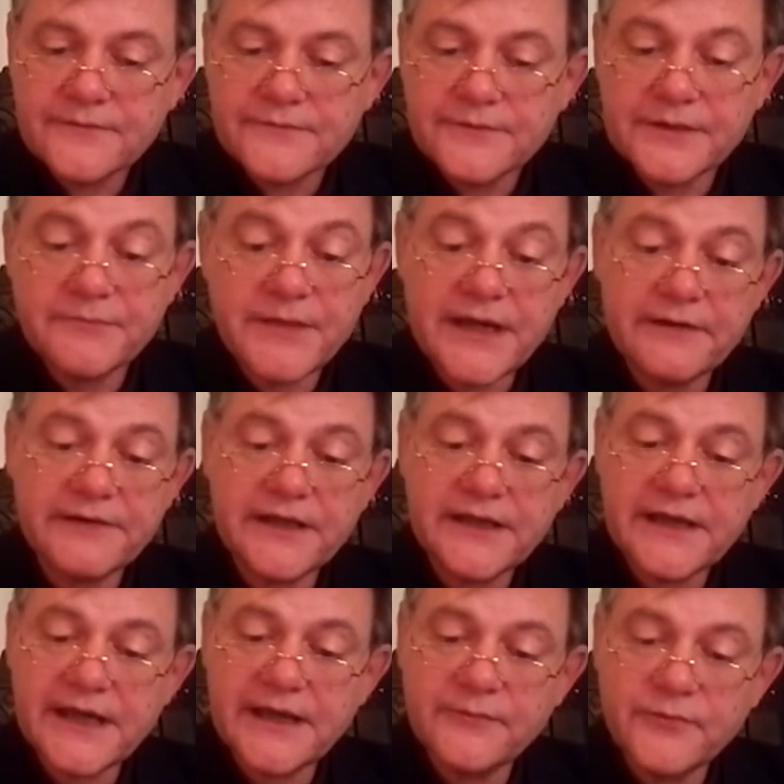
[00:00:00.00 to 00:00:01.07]
When Mary
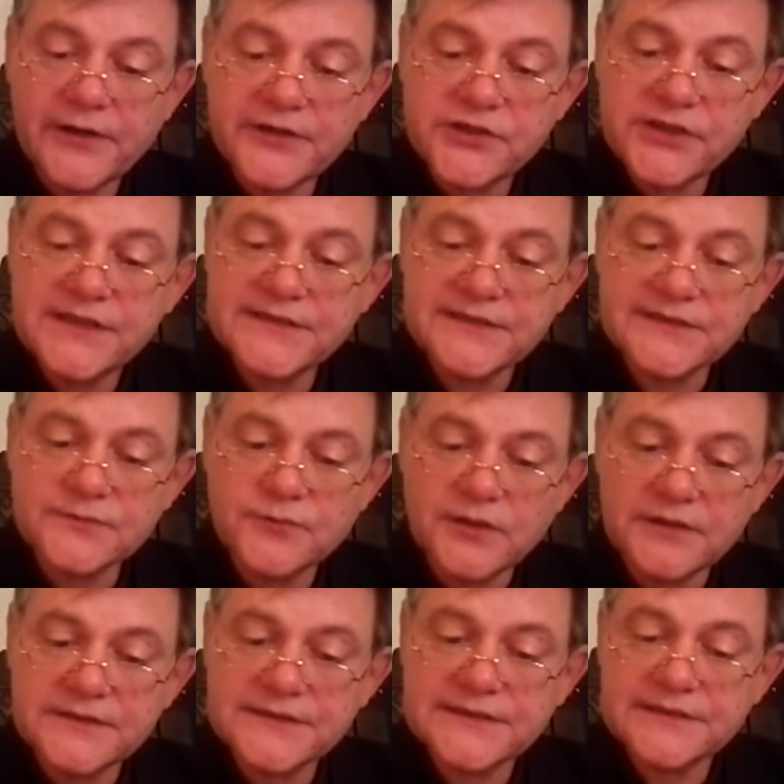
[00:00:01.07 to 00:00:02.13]
came where Jesus
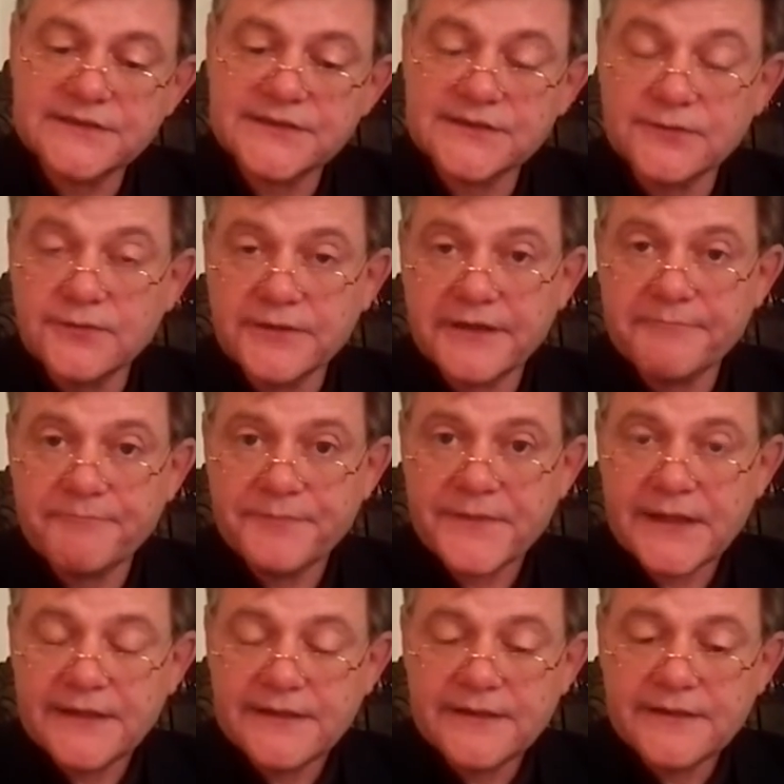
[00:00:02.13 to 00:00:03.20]
was and saw him,
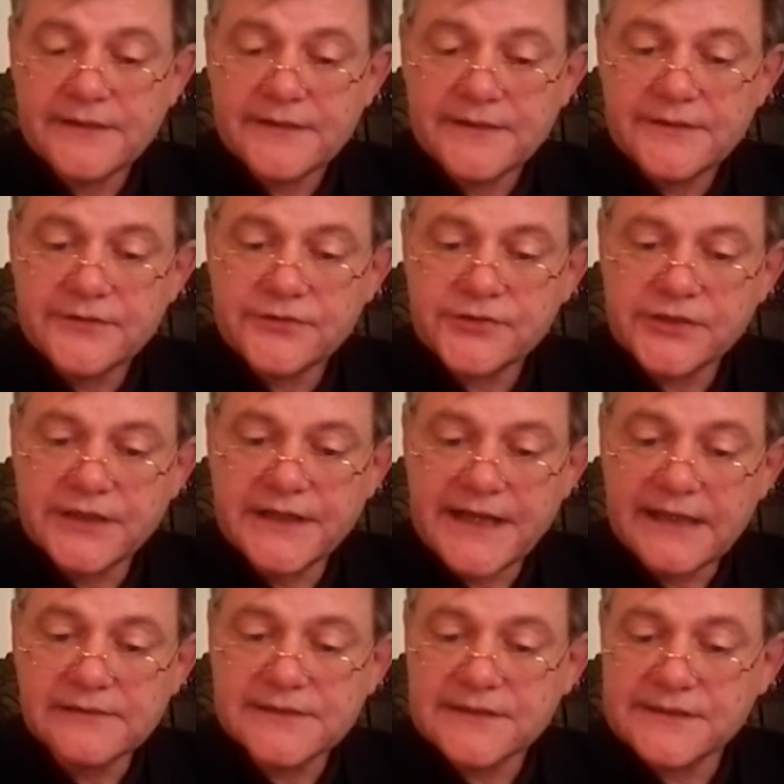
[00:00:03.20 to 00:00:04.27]
she
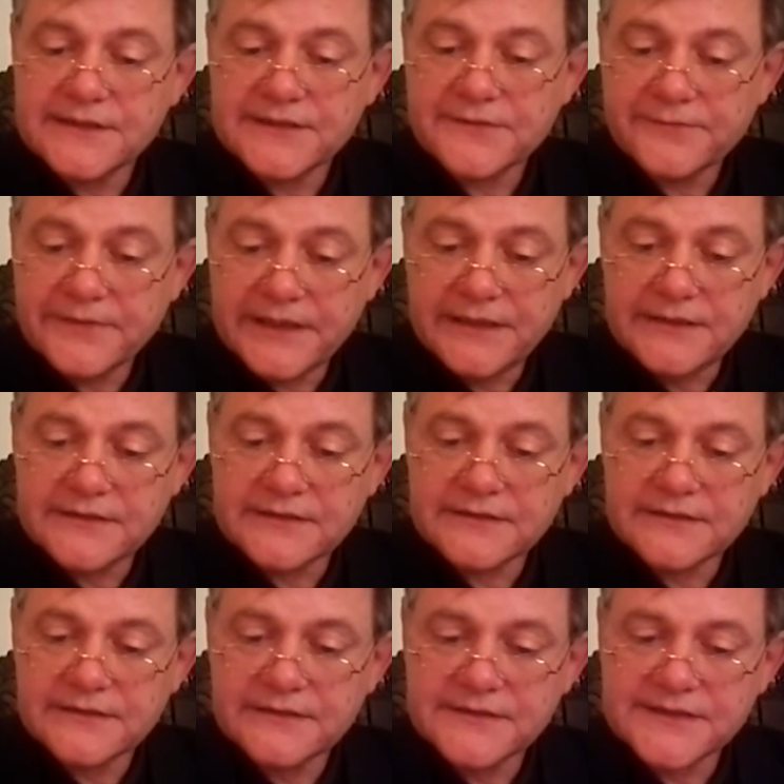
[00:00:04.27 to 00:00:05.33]
knelt at his feet
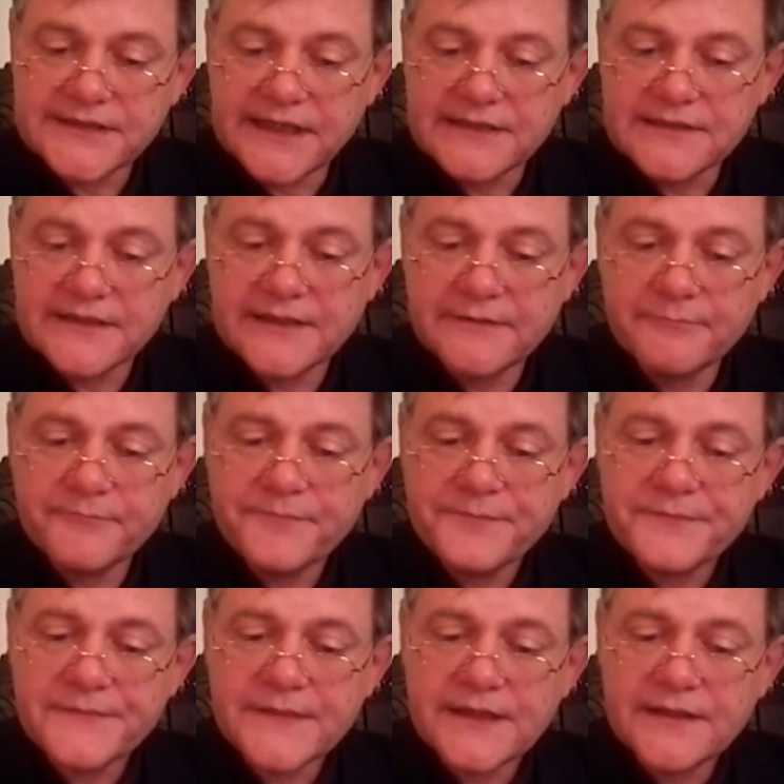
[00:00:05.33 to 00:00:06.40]
and said to him,
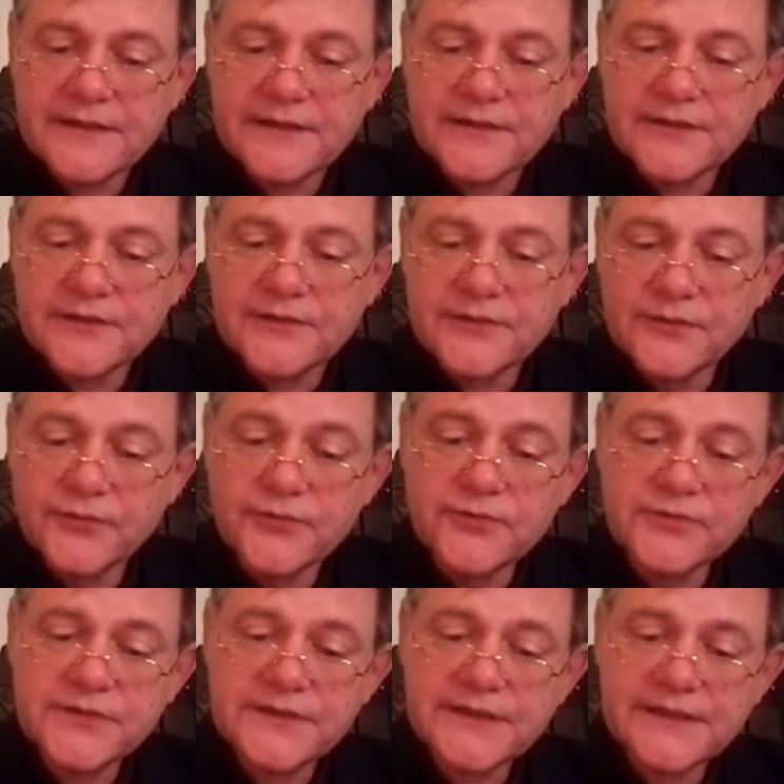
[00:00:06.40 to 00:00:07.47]

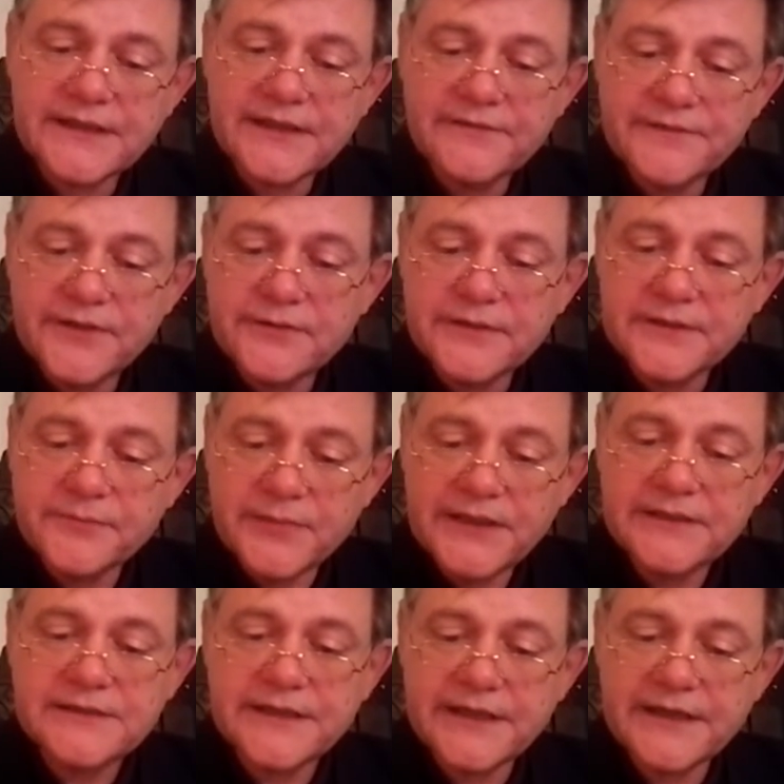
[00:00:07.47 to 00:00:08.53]
"Lord, if you had
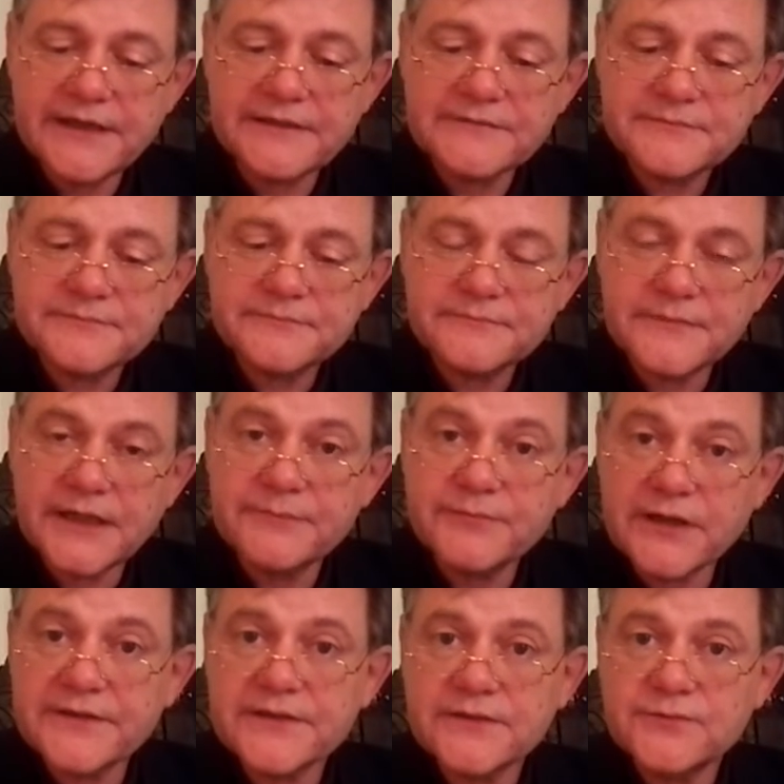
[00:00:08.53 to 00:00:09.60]
been here, my
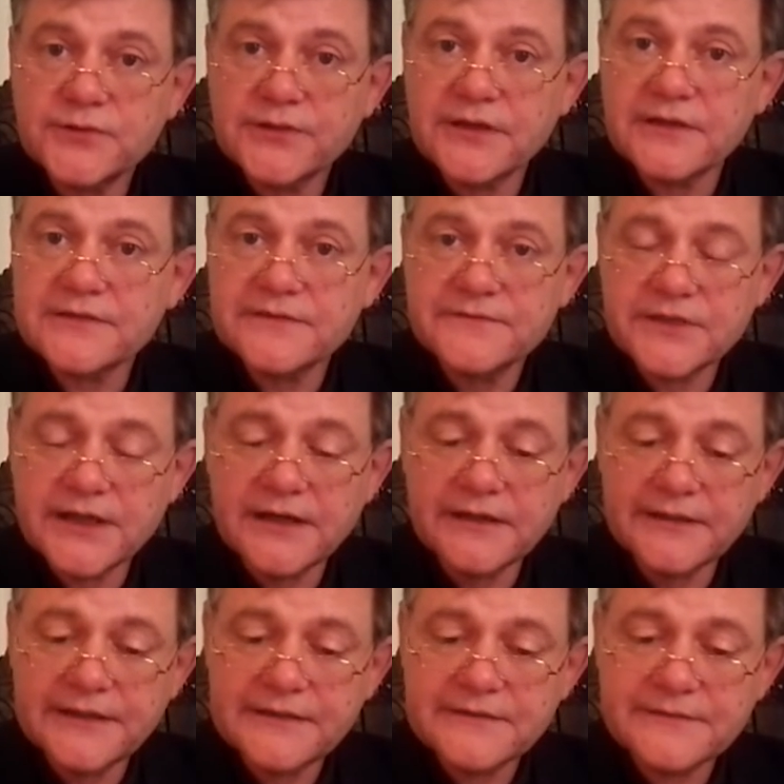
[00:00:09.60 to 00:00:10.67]
brother would not have
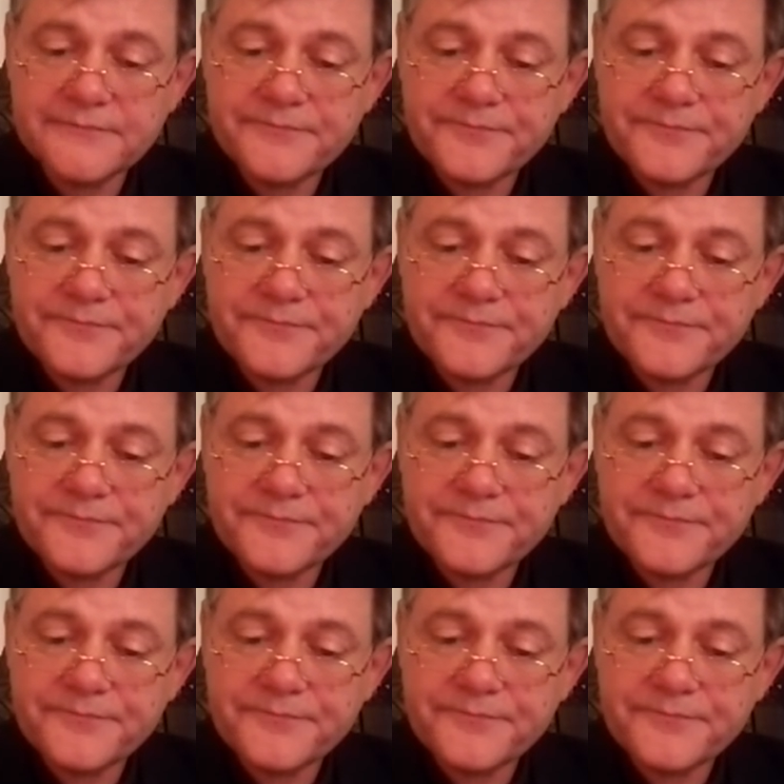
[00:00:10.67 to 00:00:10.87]
died."